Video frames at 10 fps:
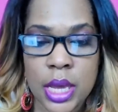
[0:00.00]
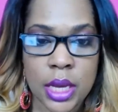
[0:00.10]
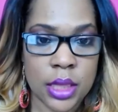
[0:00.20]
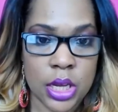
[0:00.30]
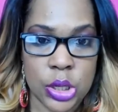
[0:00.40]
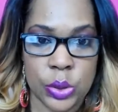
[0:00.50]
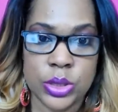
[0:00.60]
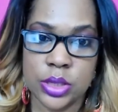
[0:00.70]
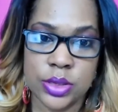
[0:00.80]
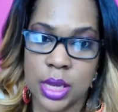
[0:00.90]
And they use
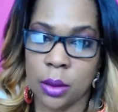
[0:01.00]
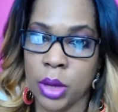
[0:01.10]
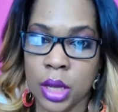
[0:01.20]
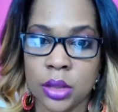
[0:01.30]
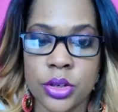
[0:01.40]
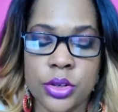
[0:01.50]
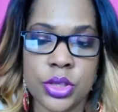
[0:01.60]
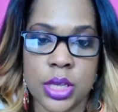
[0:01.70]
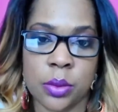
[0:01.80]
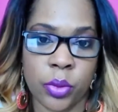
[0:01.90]
their same colors
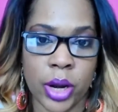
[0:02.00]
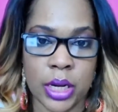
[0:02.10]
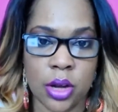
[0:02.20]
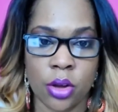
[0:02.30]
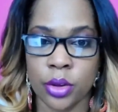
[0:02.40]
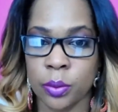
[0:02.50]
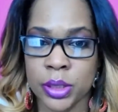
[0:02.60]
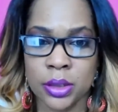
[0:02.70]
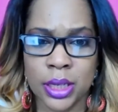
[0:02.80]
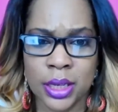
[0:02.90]
and branding on their
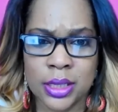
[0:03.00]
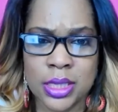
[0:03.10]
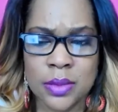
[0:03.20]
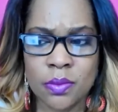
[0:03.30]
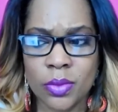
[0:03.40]
buildings,